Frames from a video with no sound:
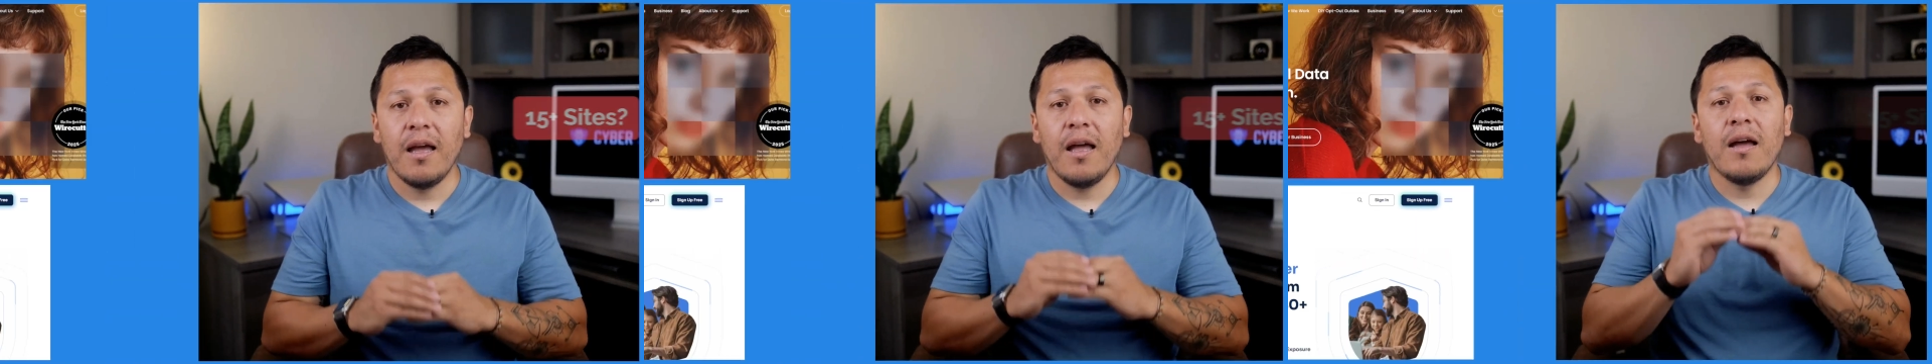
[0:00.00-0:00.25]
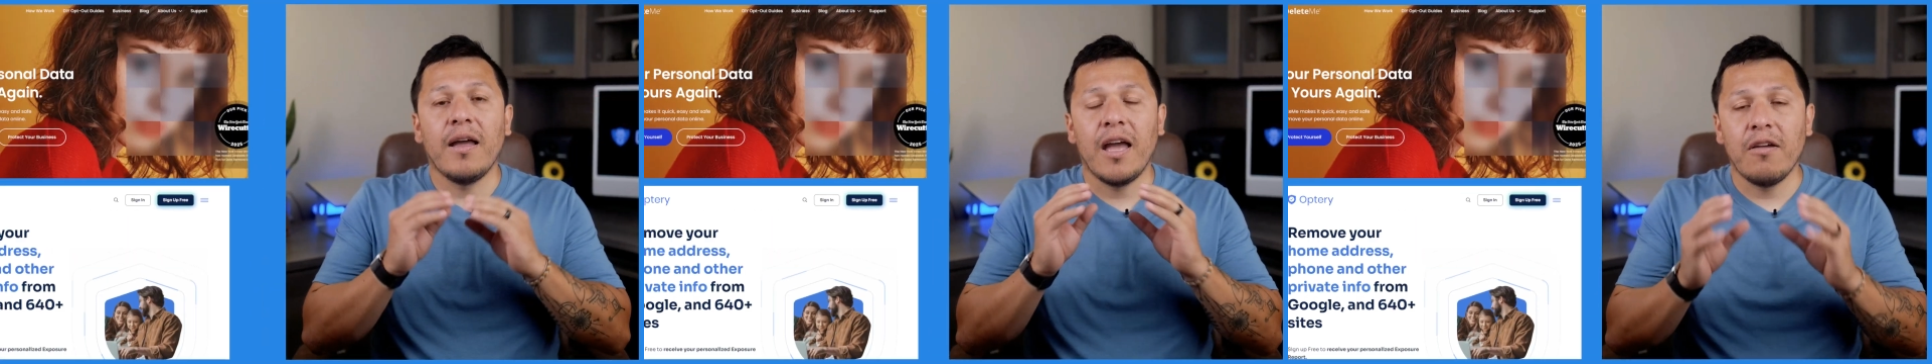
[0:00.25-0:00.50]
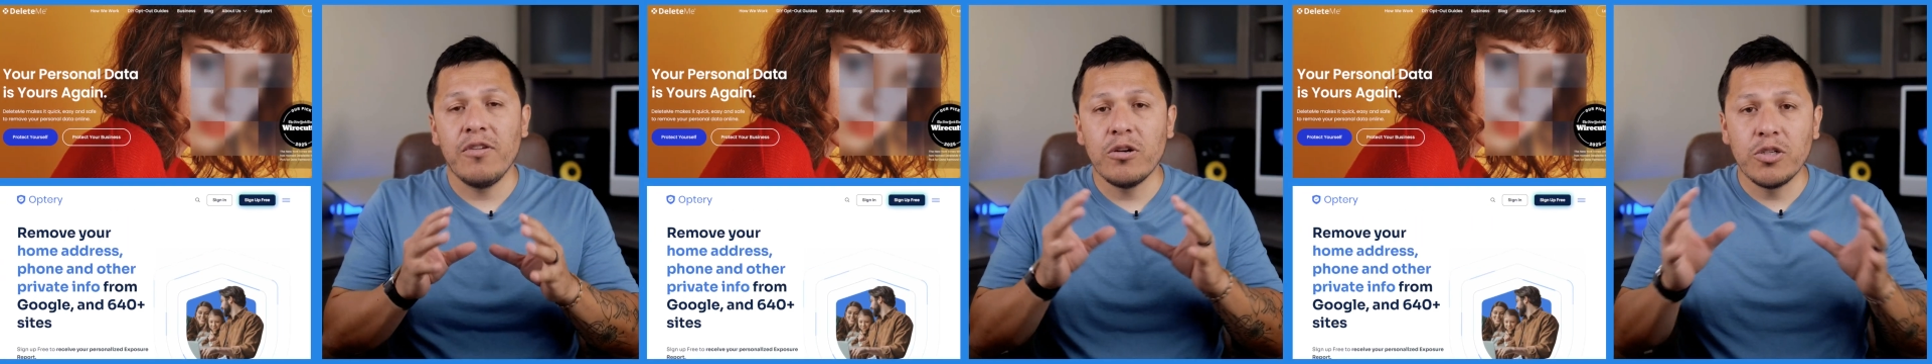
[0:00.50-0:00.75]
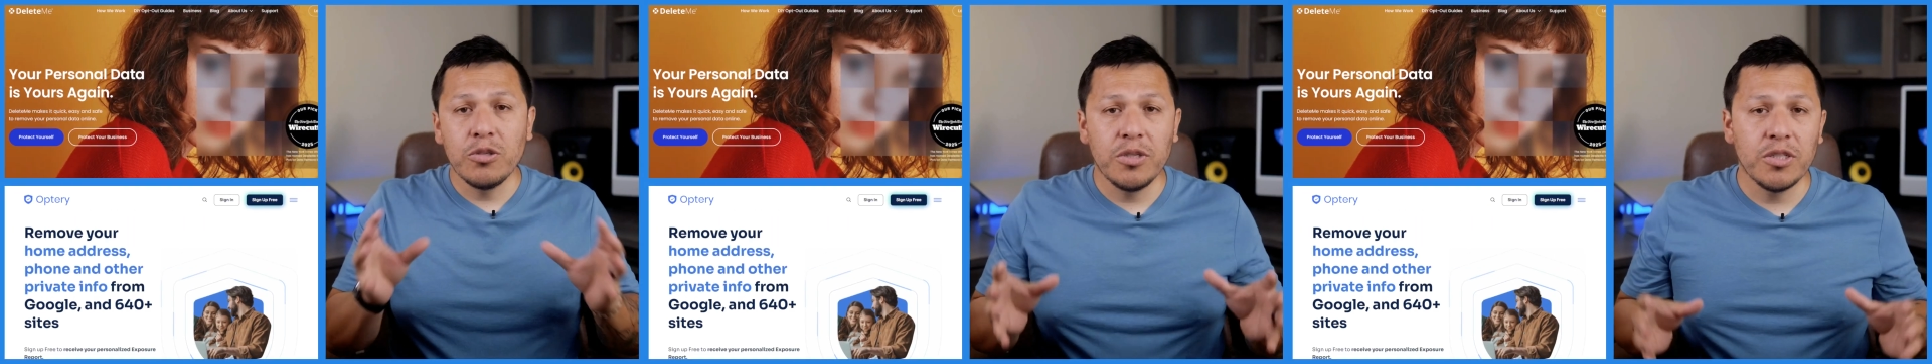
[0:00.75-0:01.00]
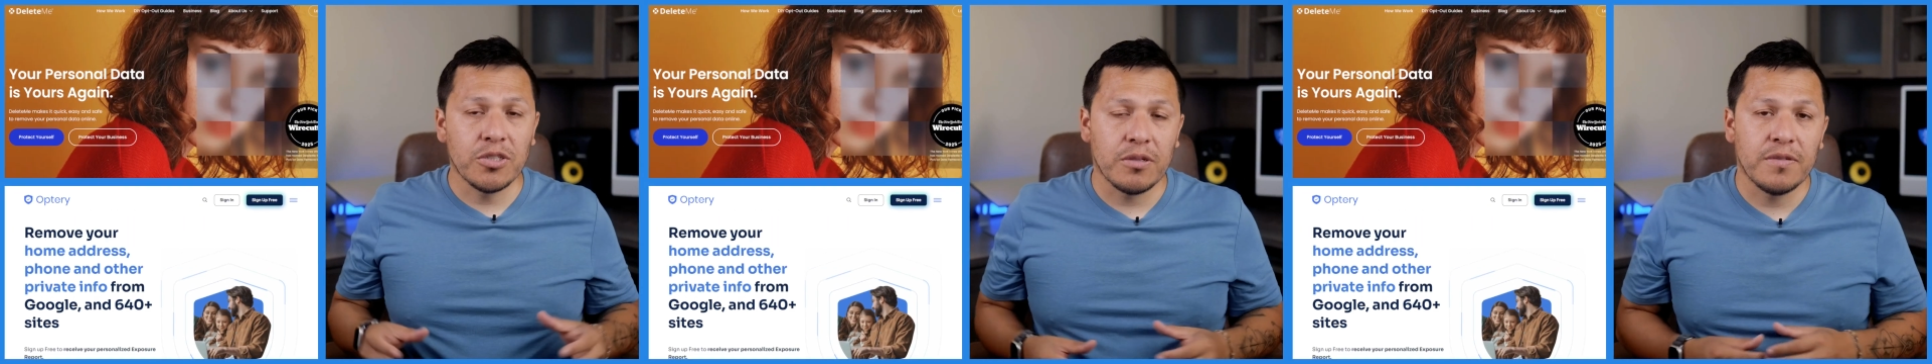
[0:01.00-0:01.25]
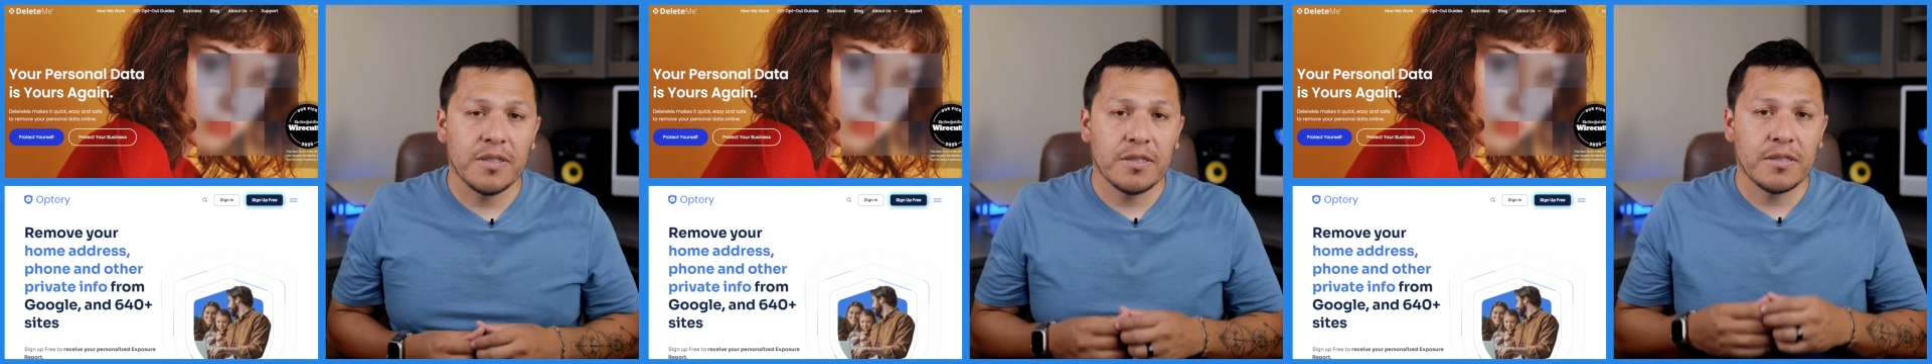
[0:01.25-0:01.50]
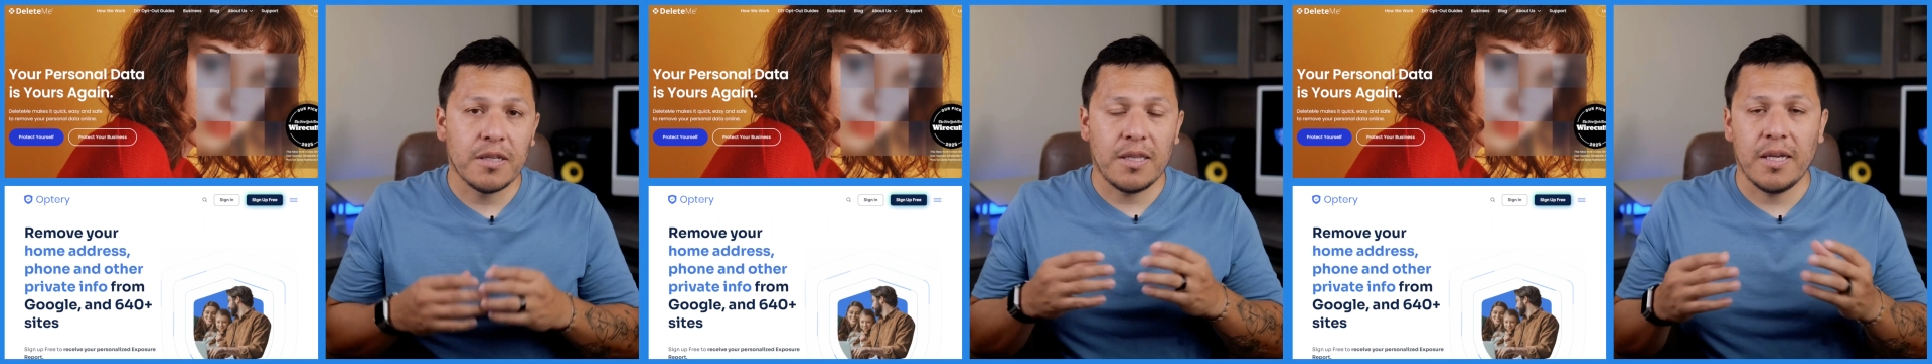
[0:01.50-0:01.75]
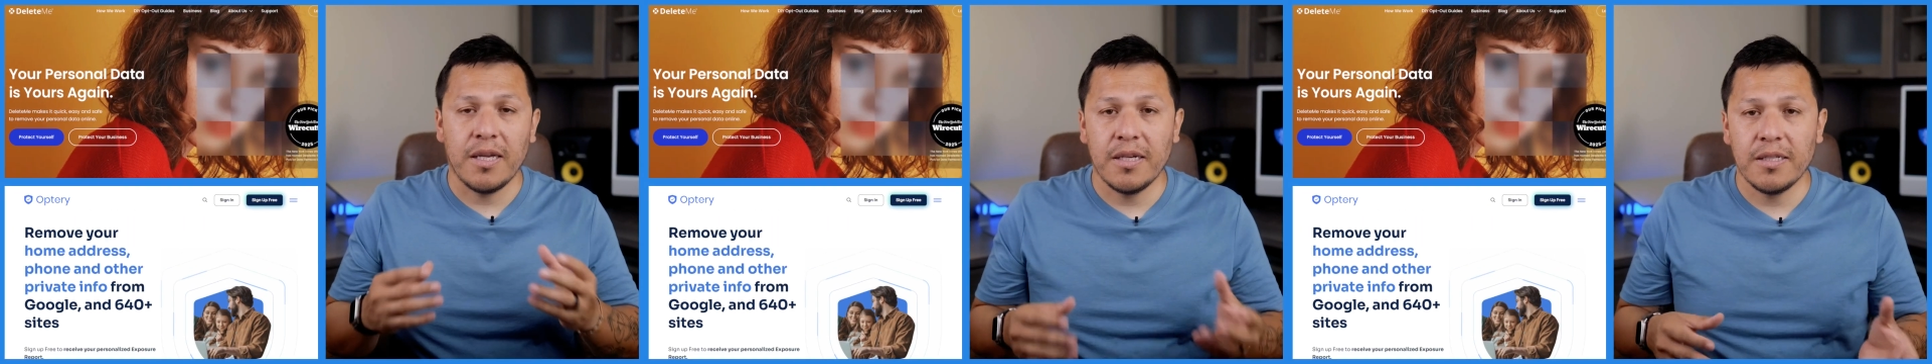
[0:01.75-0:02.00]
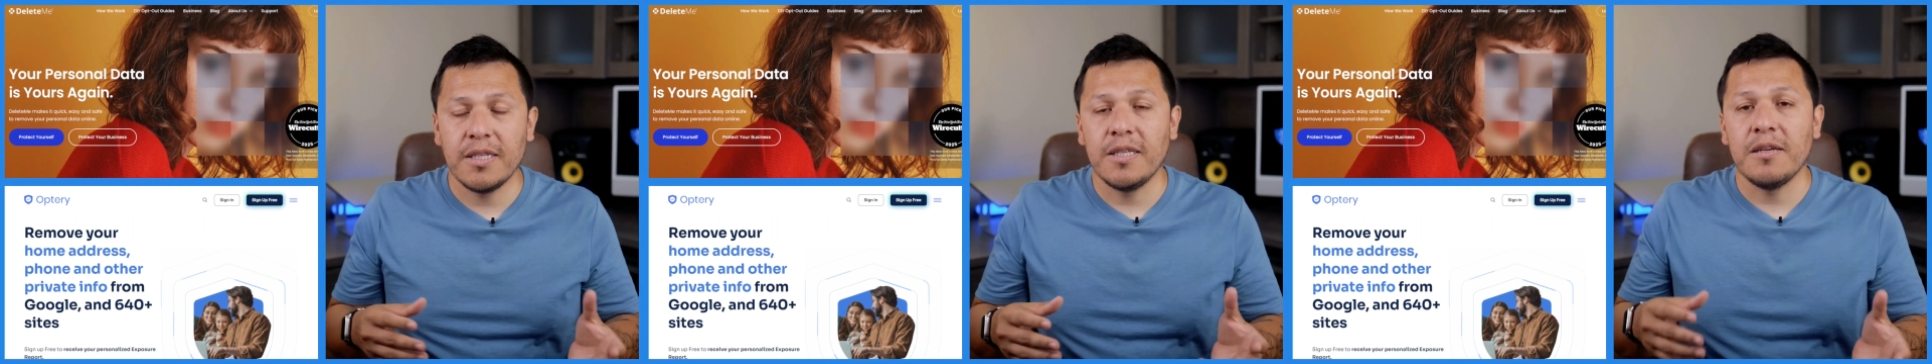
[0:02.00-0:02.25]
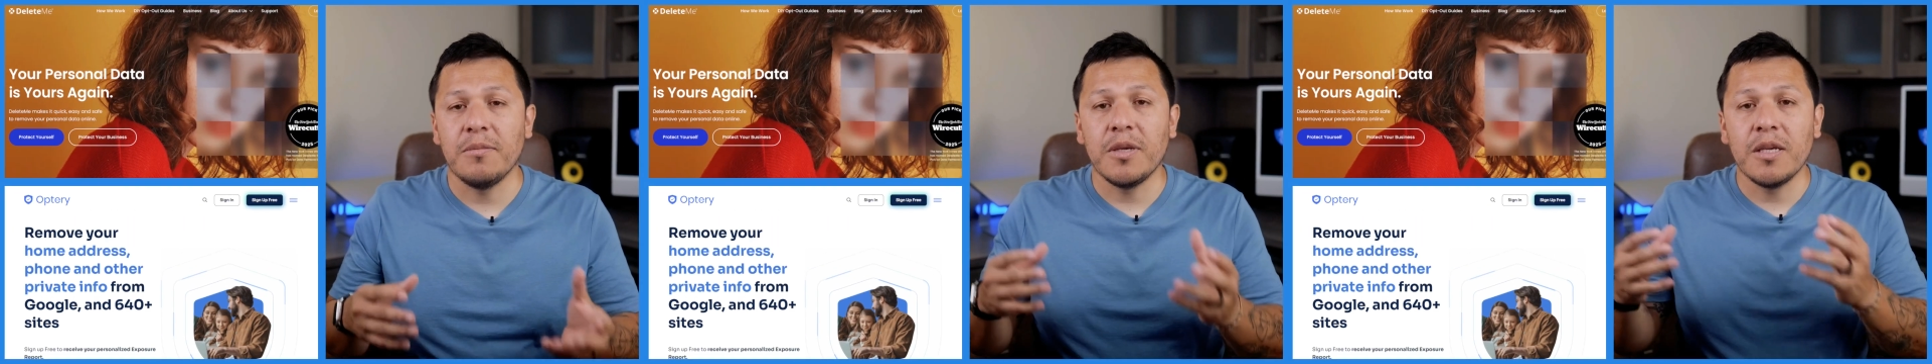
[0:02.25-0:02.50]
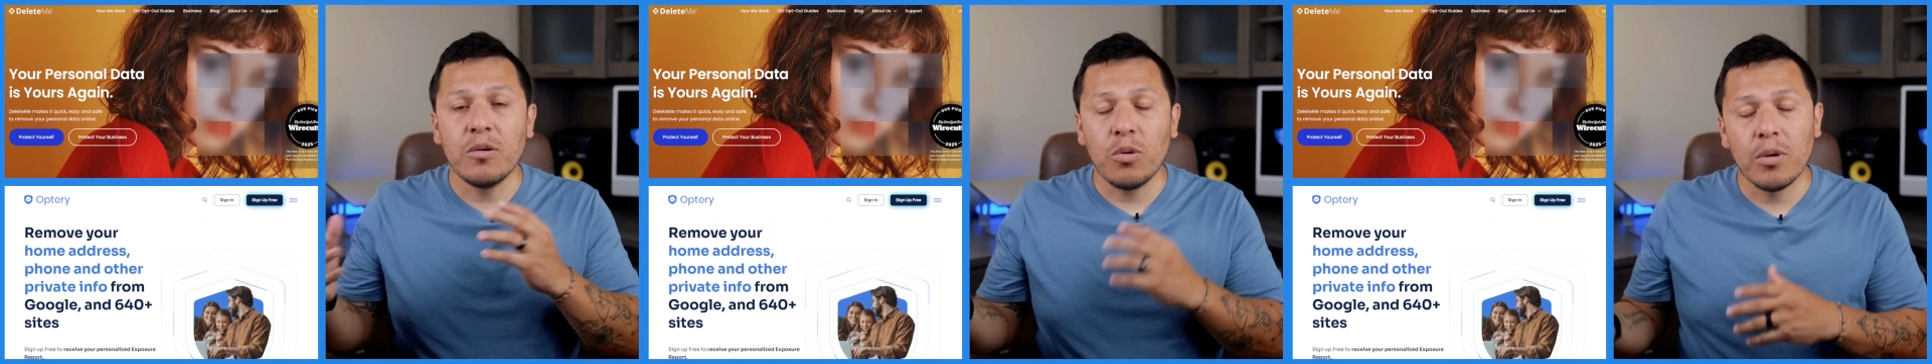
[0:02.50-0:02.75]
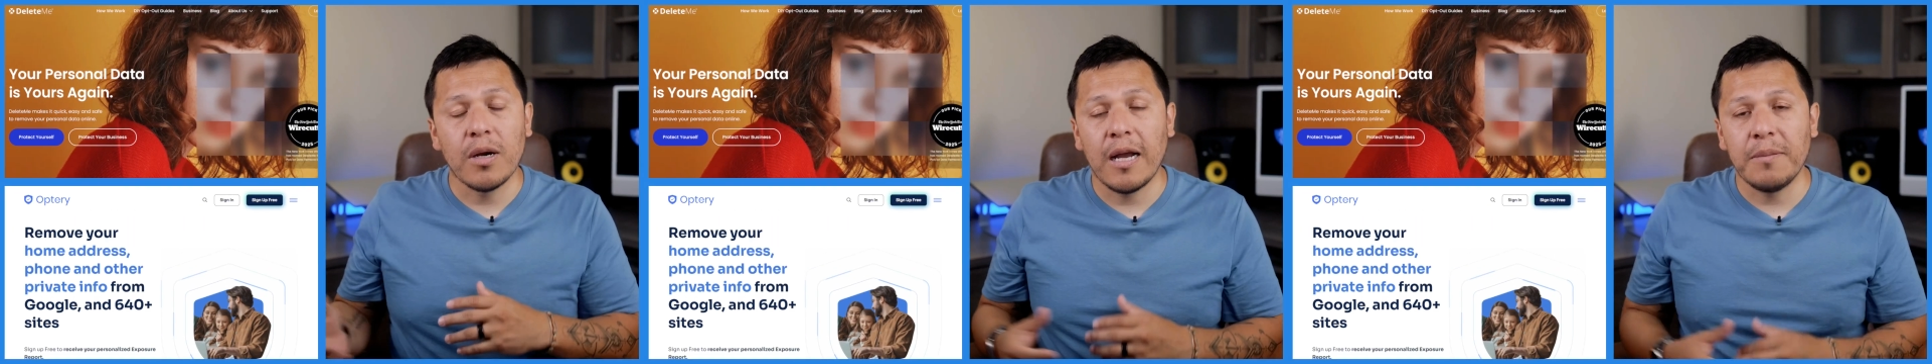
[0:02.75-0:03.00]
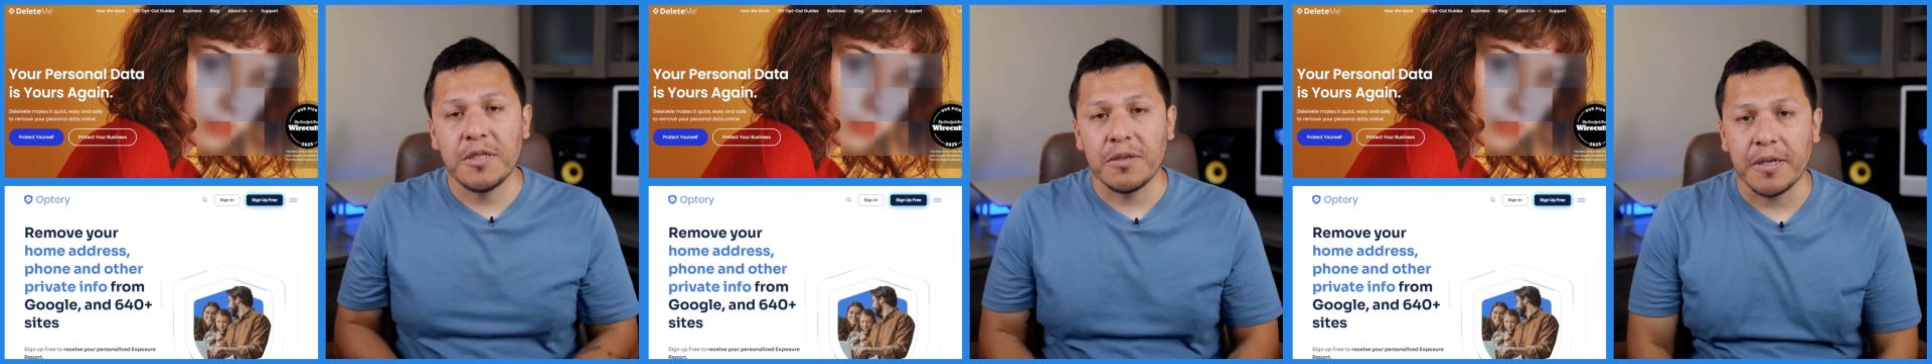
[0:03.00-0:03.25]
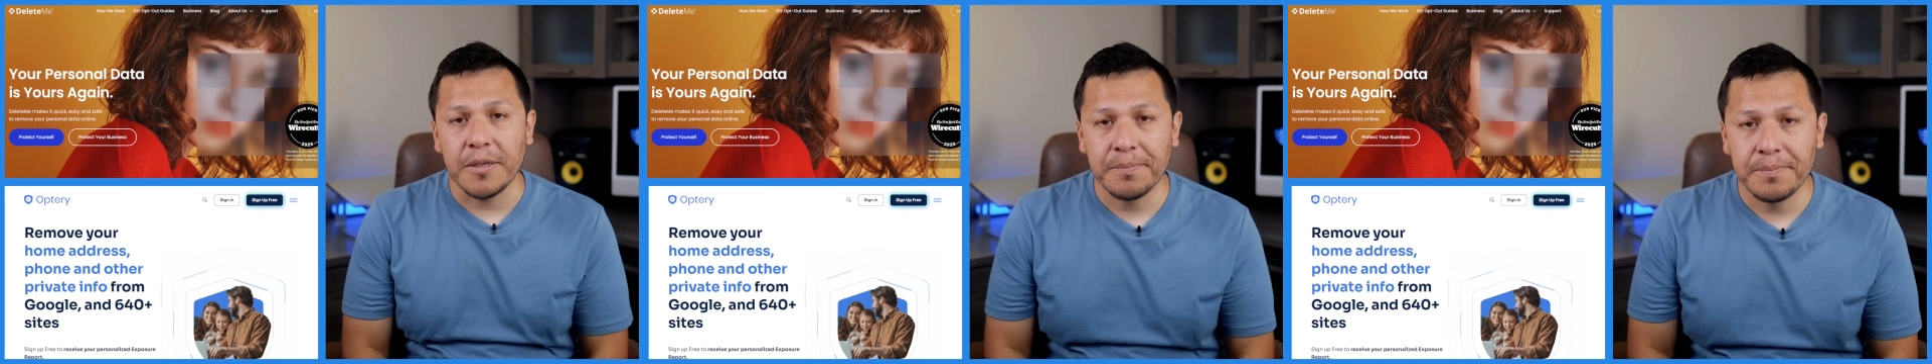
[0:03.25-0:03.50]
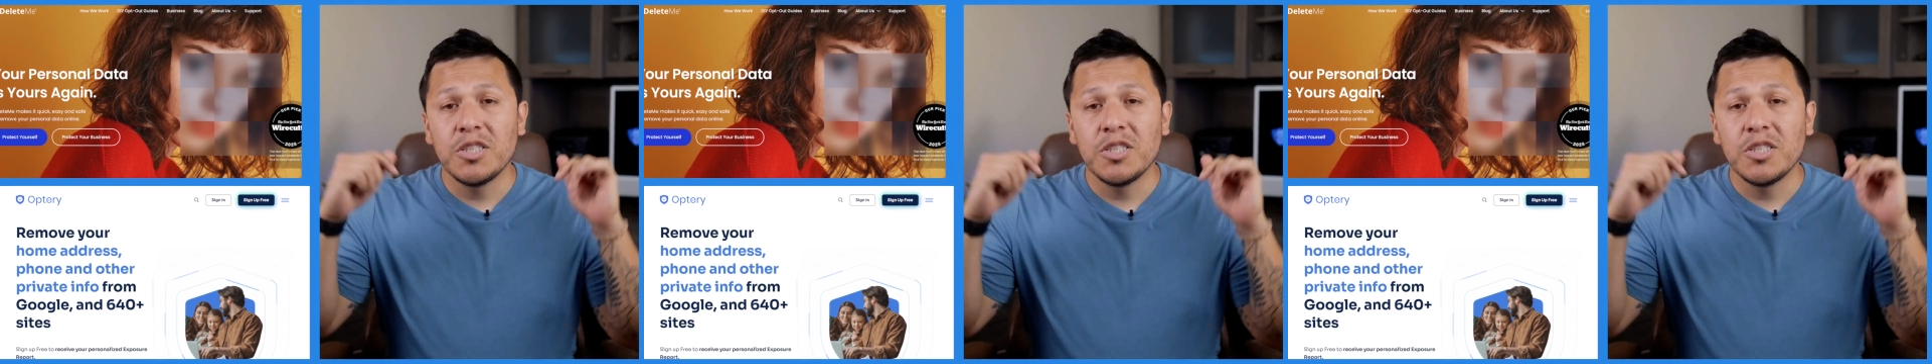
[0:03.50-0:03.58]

a heavier duty service like Delete Me or Obtuary.